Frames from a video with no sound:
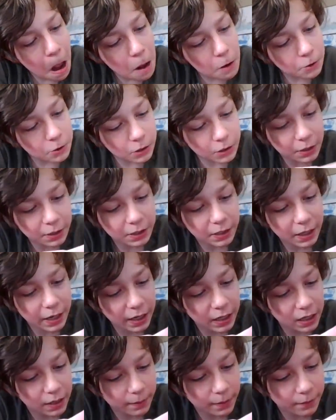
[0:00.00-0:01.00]
I'm trying to get
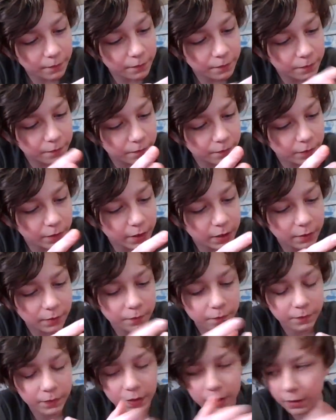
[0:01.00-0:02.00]
any of my freaking
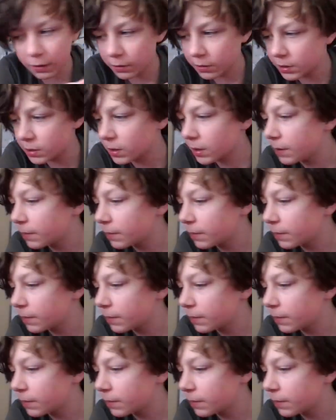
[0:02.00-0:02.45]
fingers.